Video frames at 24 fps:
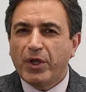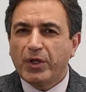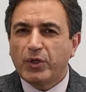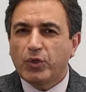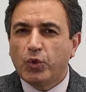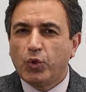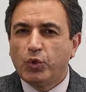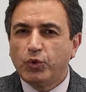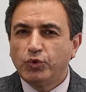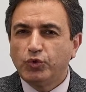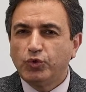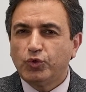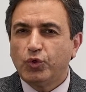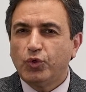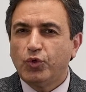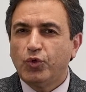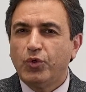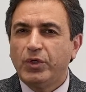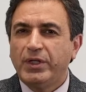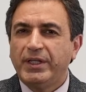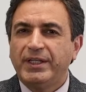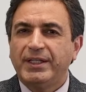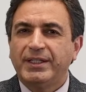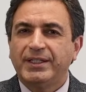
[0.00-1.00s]

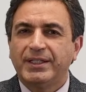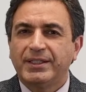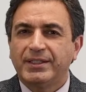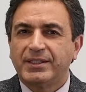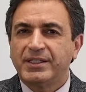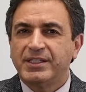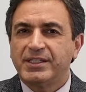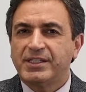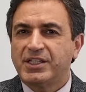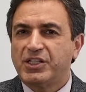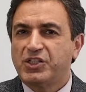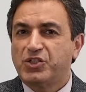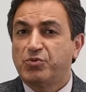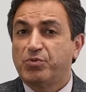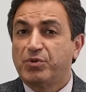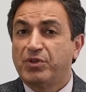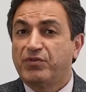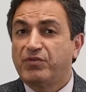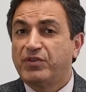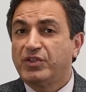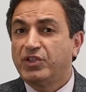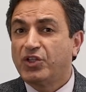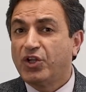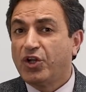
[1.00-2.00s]
controlling the distance
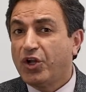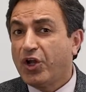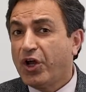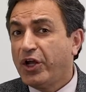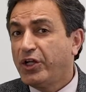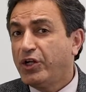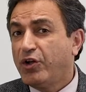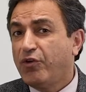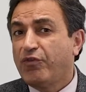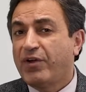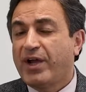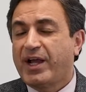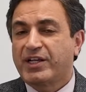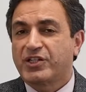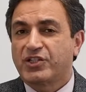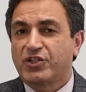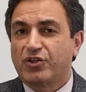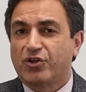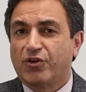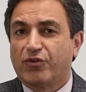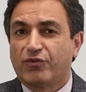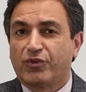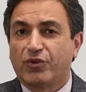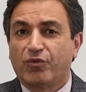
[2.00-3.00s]
between the line of
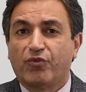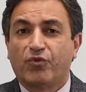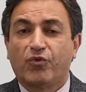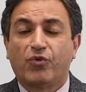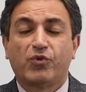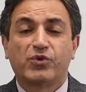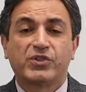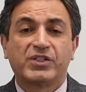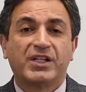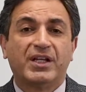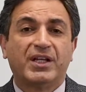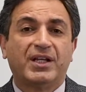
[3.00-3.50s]
action of the force